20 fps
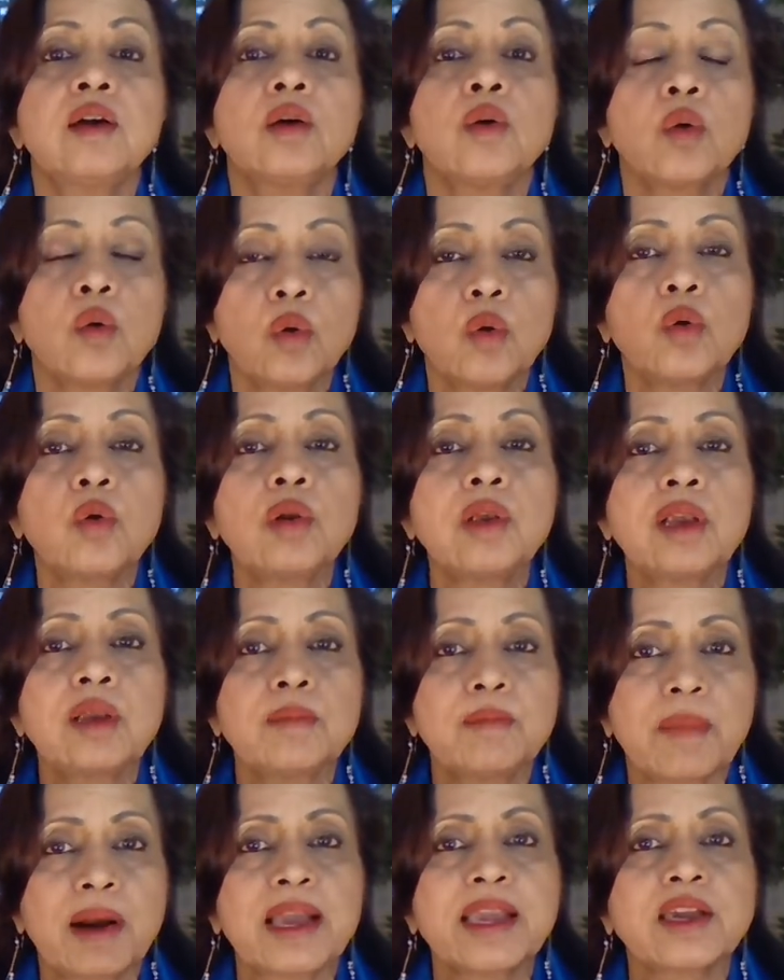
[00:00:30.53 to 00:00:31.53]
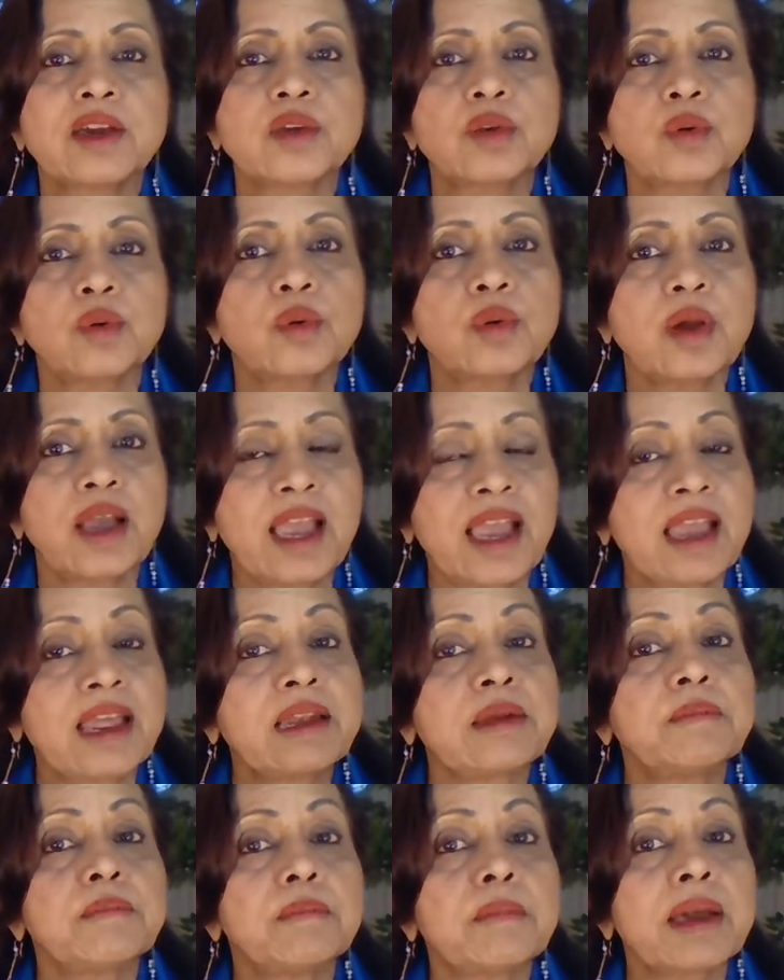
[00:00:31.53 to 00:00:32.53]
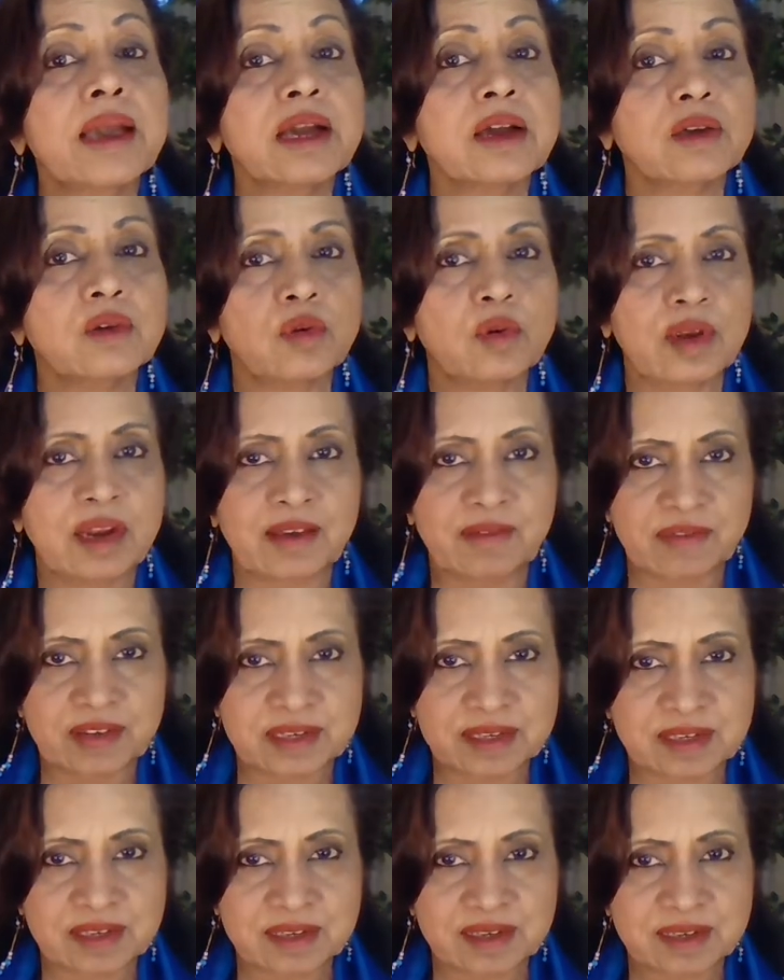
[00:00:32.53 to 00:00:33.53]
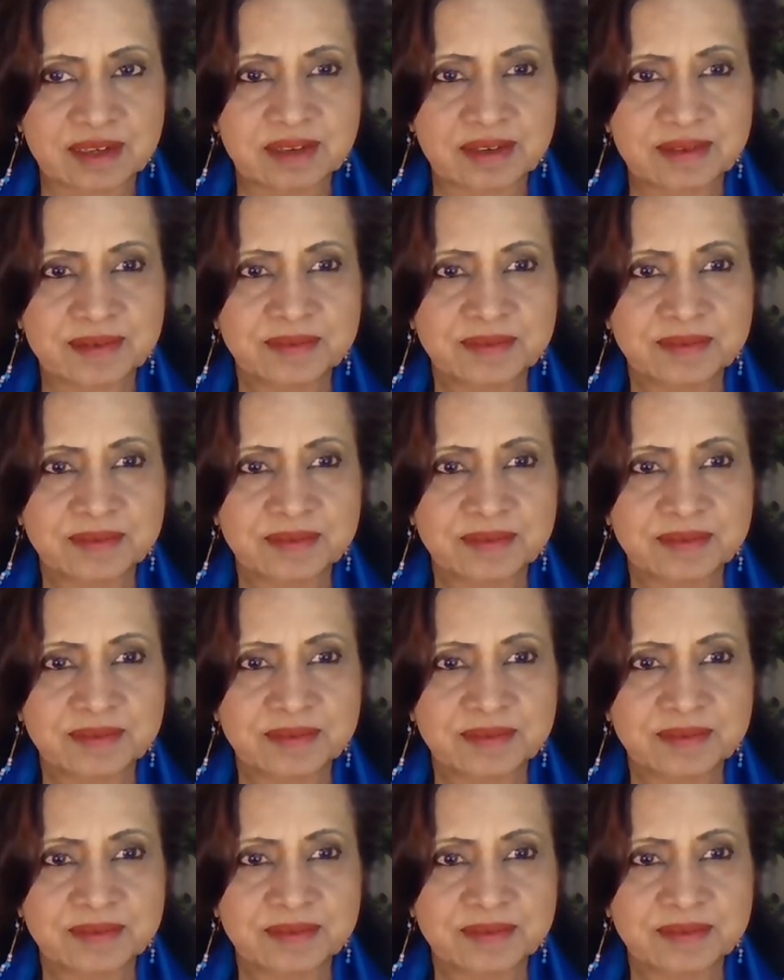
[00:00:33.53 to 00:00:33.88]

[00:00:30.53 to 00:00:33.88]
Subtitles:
all micro and macro levels.